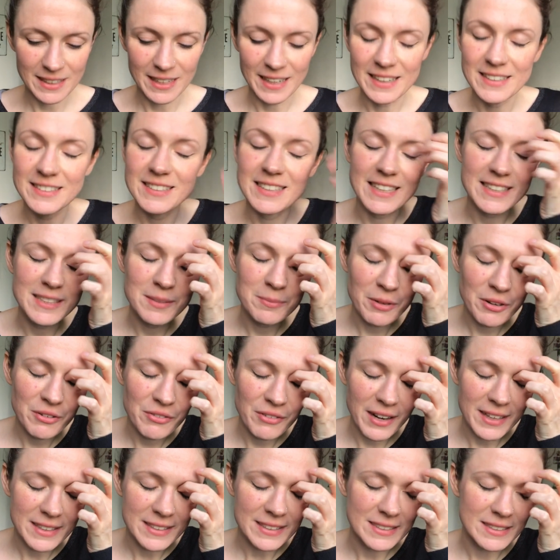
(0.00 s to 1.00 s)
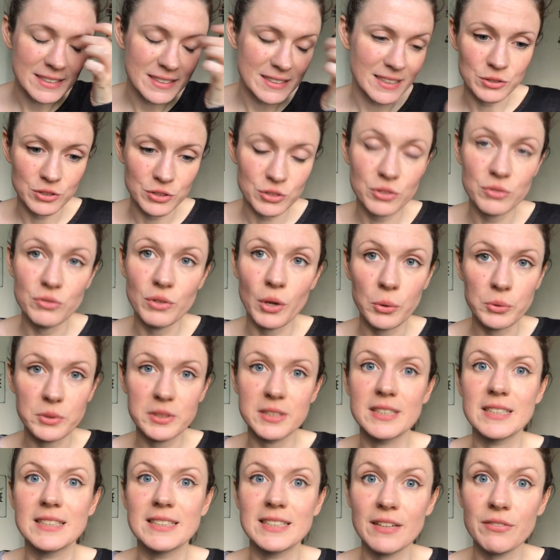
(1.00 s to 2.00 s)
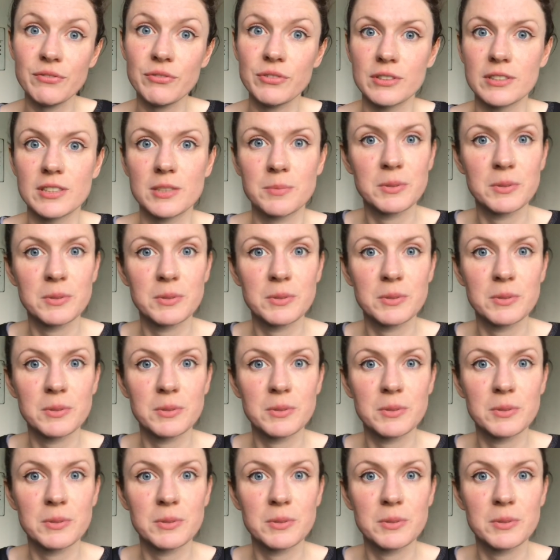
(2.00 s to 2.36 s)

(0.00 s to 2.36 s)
And I said to my friend, Did you notice a difference